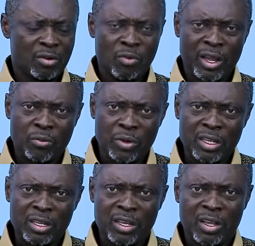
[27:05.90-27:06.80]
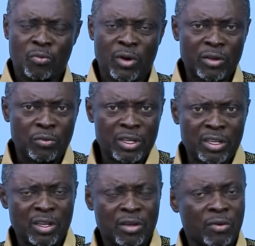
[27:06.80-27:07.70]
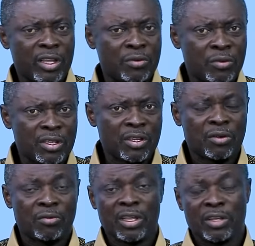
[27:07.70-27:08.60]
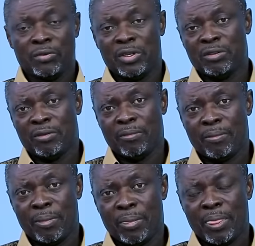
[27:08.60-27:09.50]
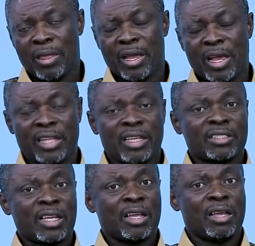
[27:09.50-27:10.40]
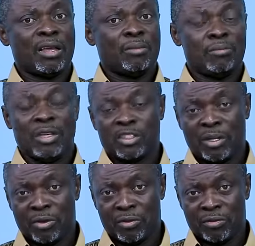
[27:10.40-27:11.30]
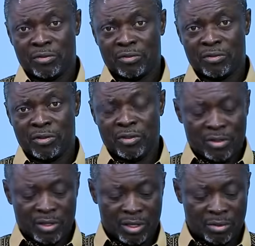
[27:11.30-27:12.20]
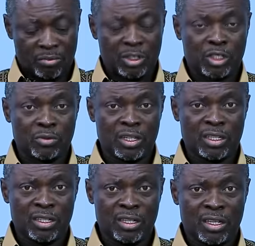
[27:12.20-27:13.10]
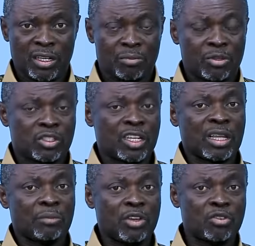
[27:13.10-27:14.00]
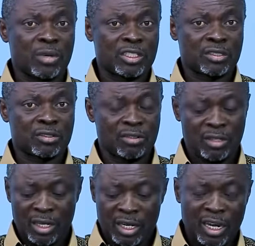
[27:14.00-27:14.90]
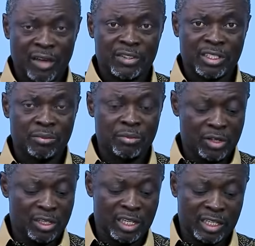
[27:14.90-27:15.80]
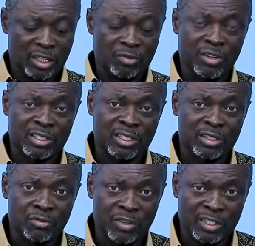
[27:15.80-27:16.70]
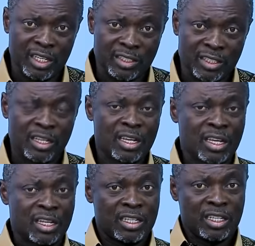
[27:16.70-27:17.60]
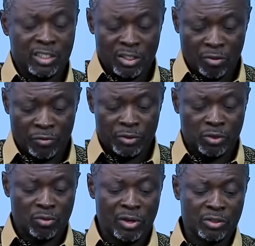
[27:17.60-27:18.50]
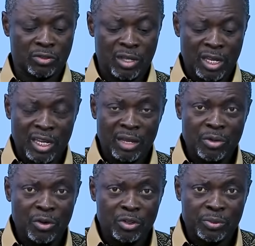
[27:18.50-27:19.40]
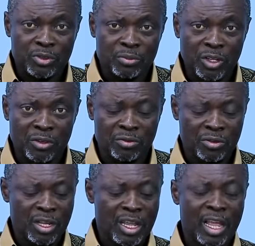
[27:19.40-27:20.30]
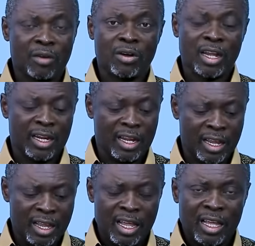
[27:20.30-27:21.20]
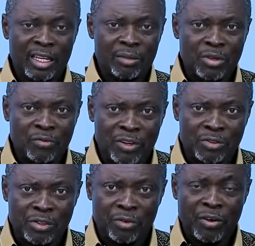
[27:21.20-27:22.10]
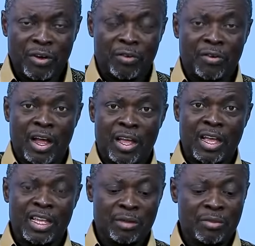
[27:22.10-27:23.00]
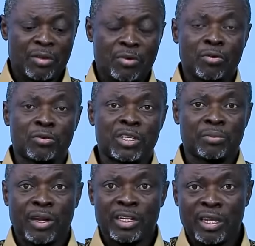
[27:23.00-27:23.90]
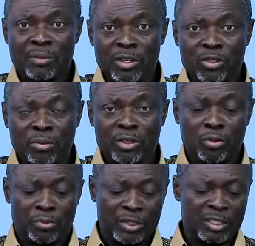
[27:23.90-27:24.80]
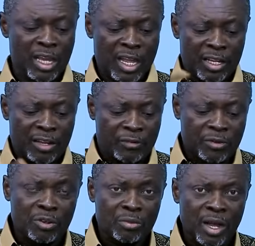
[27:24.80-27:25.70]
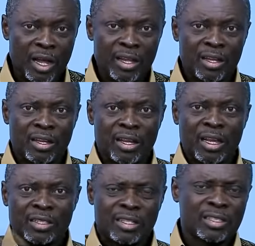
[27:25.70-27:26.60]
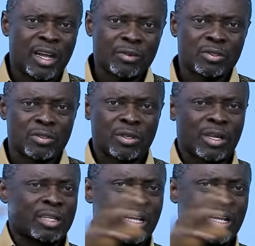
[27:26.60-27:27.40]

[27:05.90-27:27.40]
why we, why we, why we, why we. And yes, I may trebehon. Me too, we, Machine Yamia Jumasino, Life Assembly, Yashe Invest Investors, Yesino Offensive Council, a B hospital be do, a Wagana. A beef factory of Ankoha, a bacon go tip out, a bed tomato paste, if you want more. A city houses, a